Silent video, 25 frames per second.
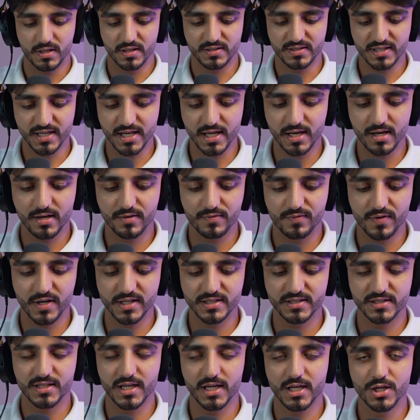second
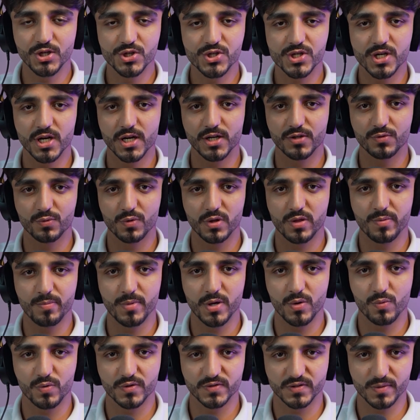advice that he shared with
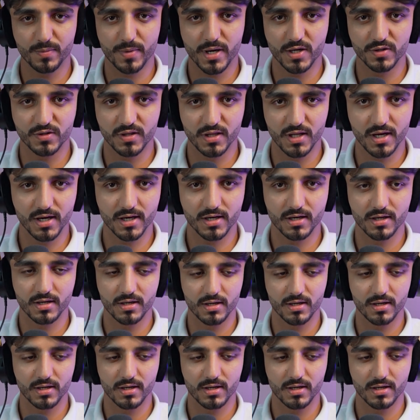me was about luck.